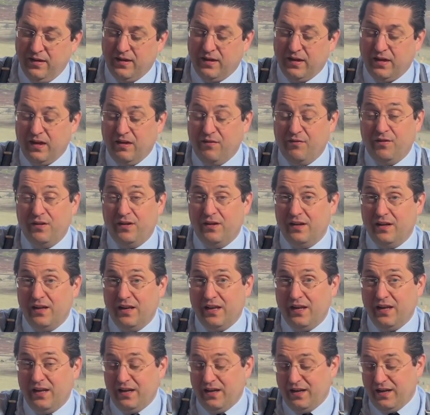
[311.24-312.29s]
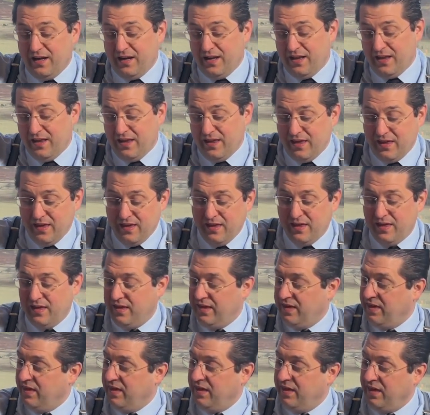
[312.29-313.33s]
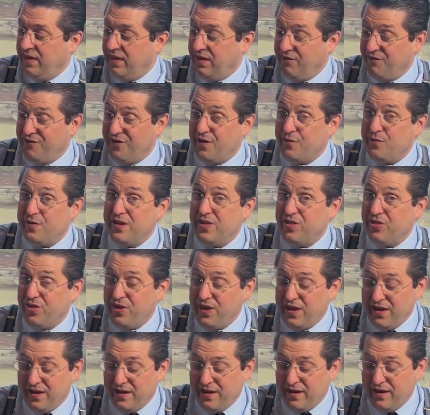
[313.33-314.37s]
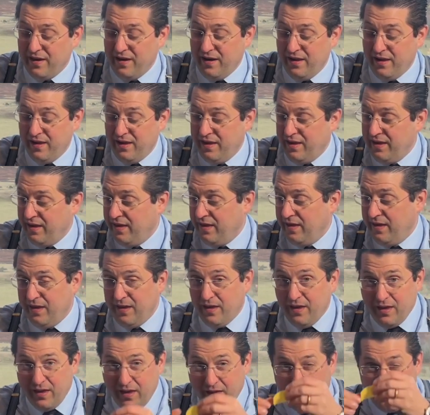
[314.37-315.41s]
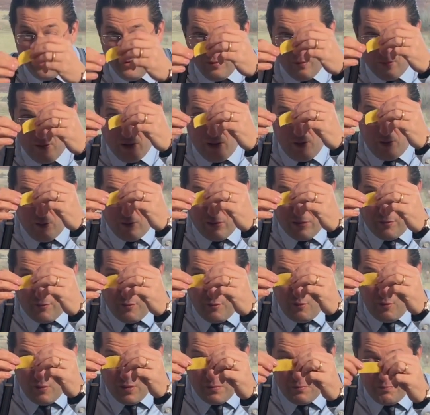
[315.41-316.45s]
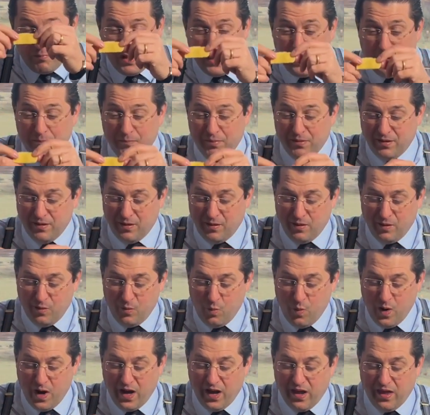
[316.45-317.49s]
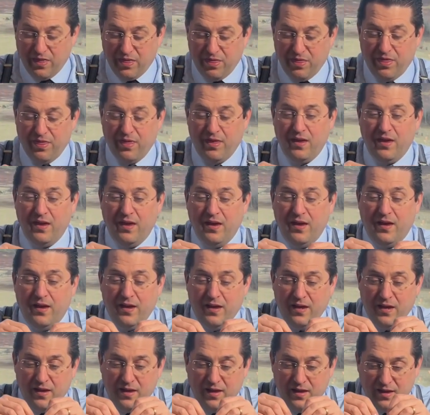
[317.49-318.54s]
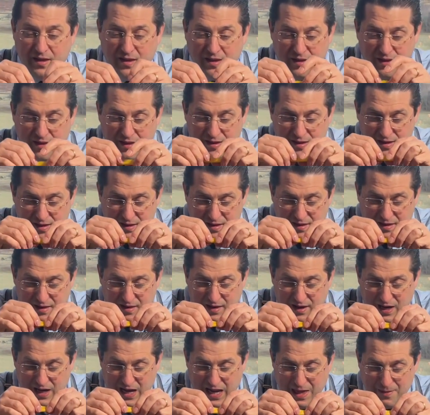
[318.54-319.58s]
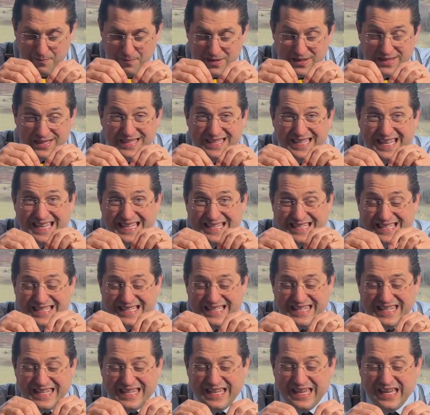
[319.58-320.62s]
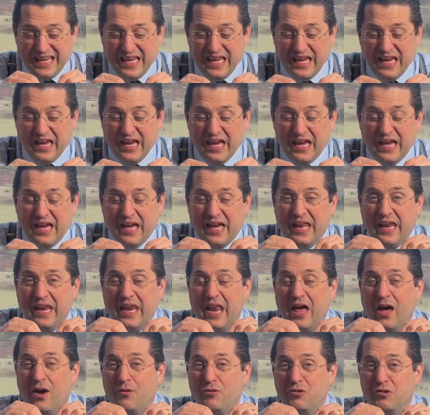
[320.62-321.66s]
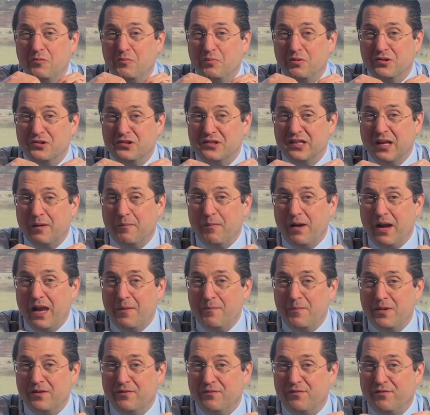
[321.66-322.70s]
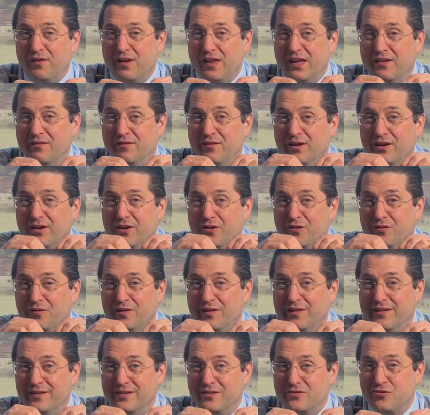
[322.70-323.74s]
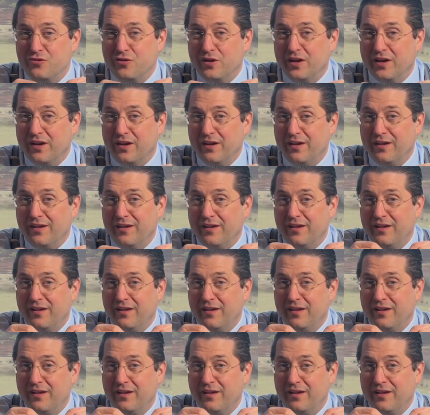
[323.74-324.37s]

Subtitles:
give it a little, very thin, you can look through it, paper white lemon zesty, and now you put some lemon flavor over this drink.